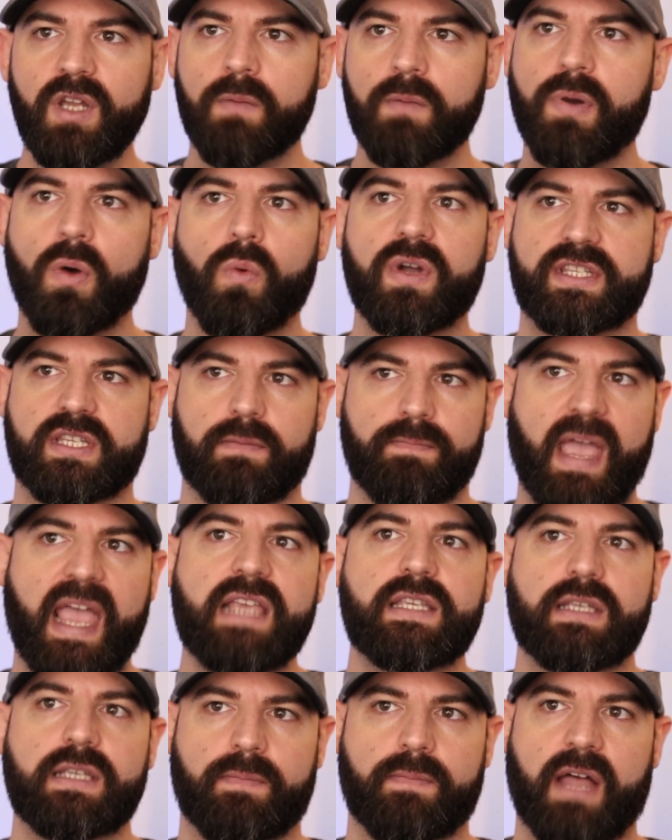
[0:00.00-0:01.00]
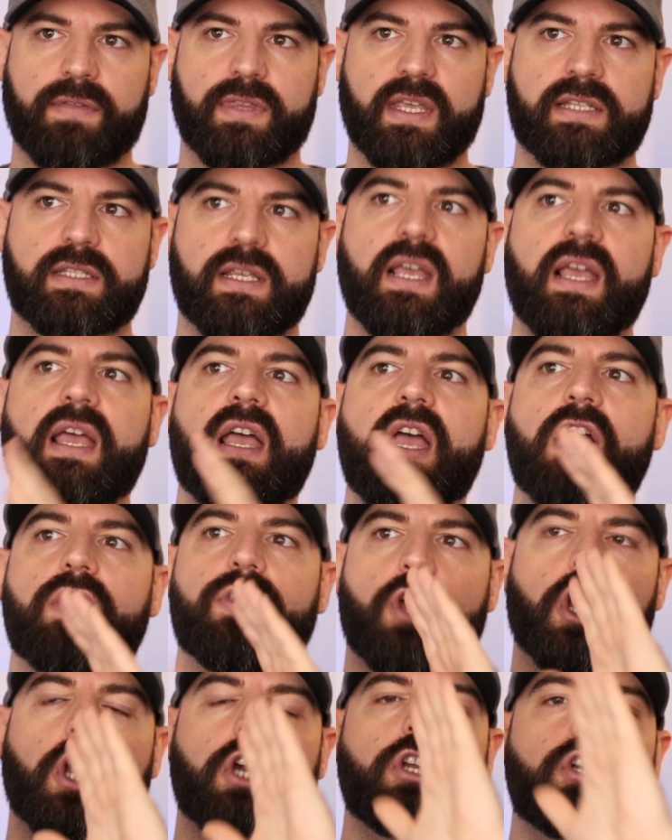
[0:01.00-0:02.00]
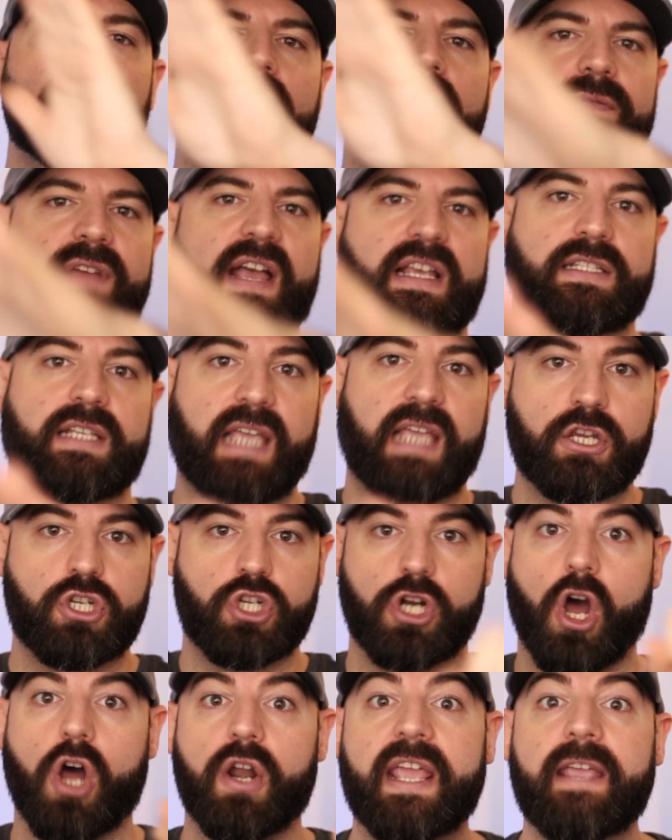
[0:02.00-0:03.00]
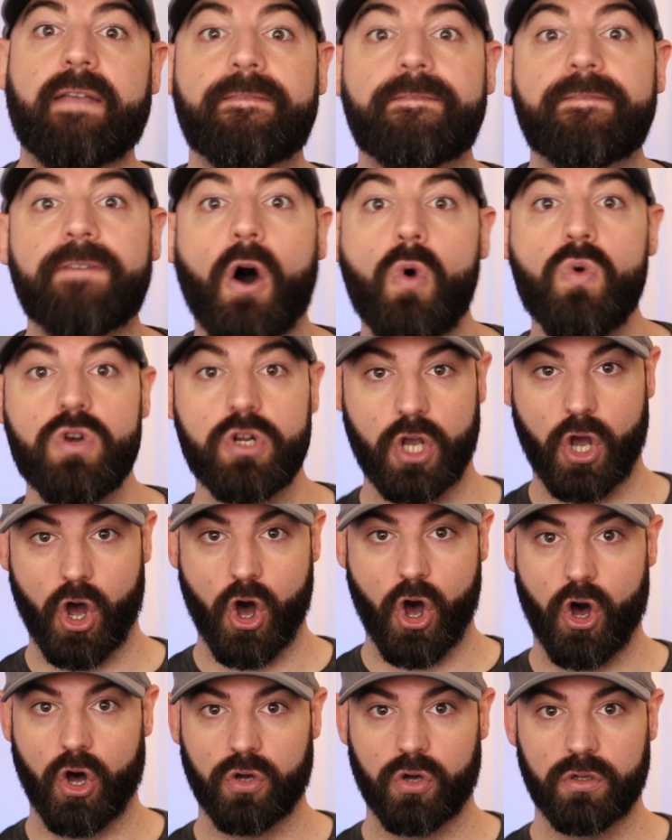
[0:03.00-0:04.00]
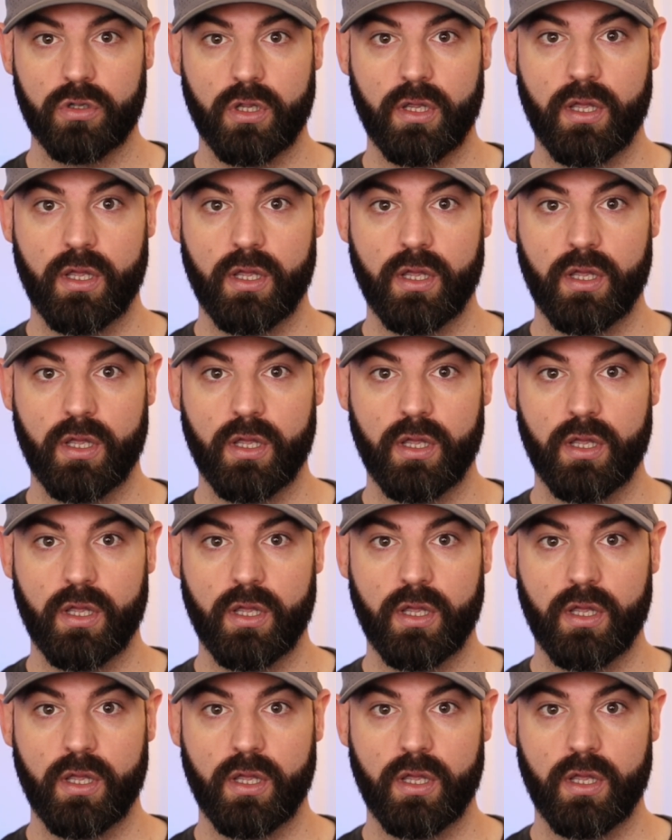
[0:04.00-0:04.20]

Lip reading: But what's amazing about this, they're going to do an investigation on a phone call,